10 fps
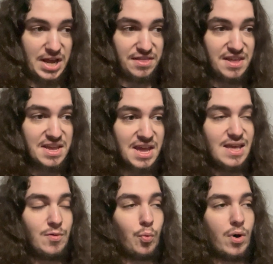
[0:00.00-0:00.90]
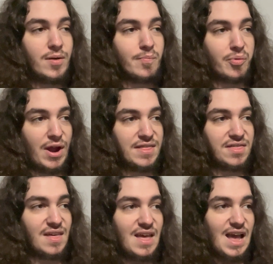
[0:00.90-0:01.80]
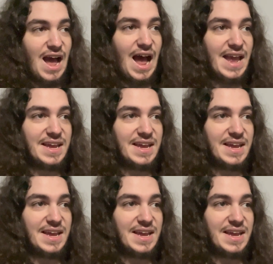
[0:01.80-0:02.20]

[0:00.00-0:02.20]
I think in one breath, I